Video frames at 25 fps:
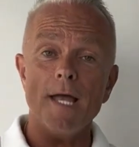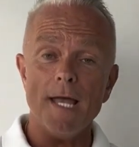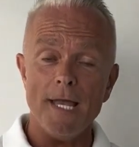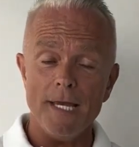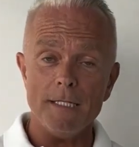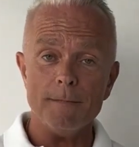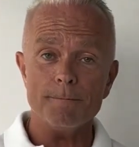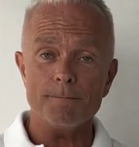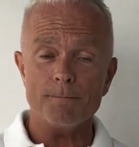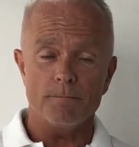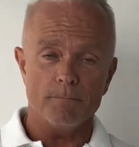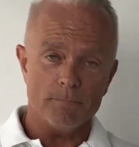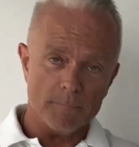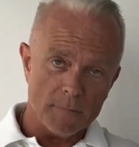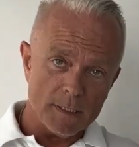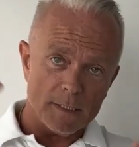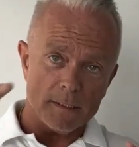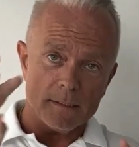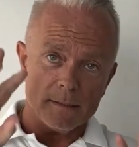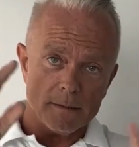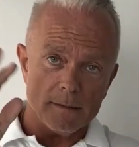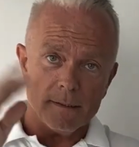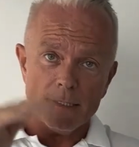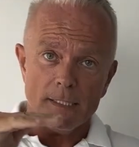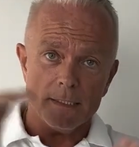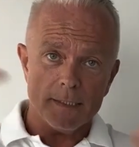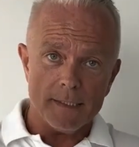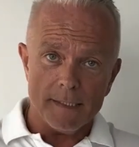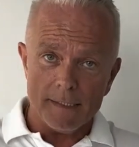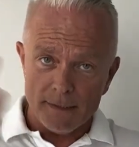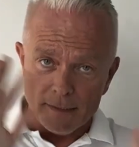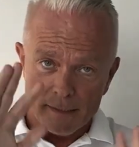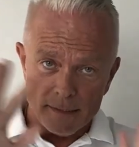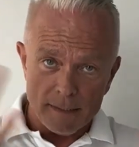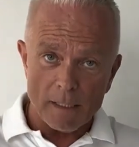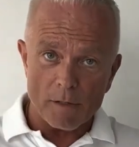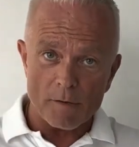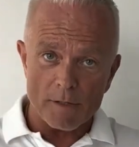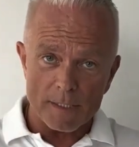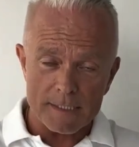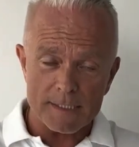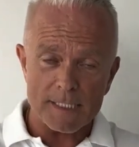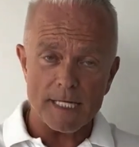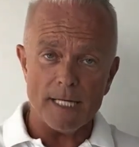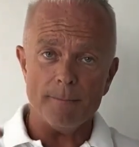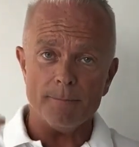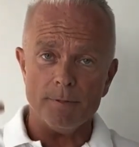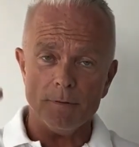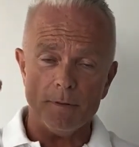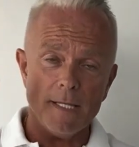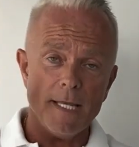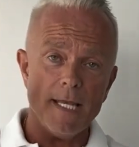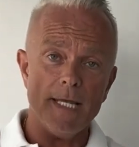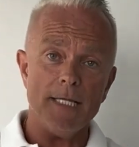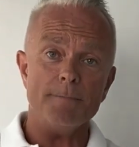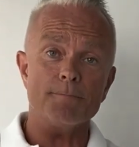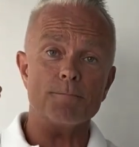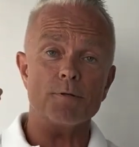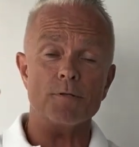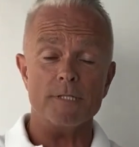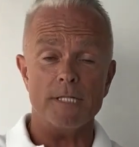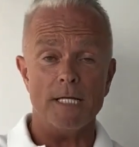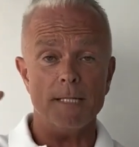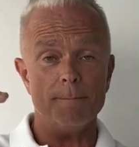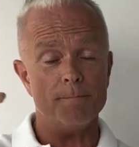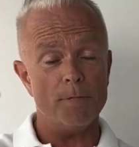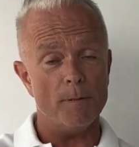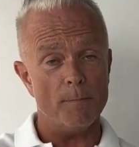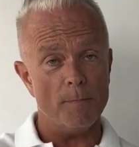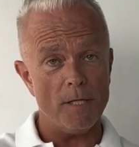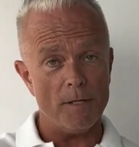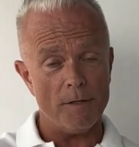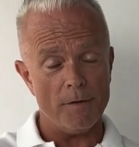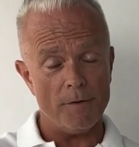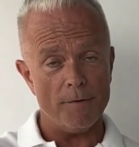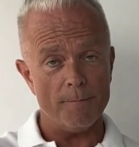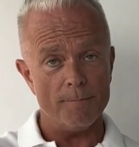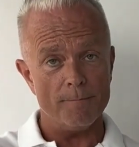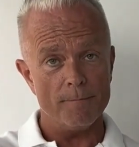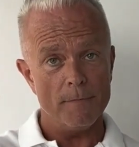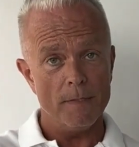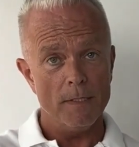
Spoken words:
in our example, 8% per month.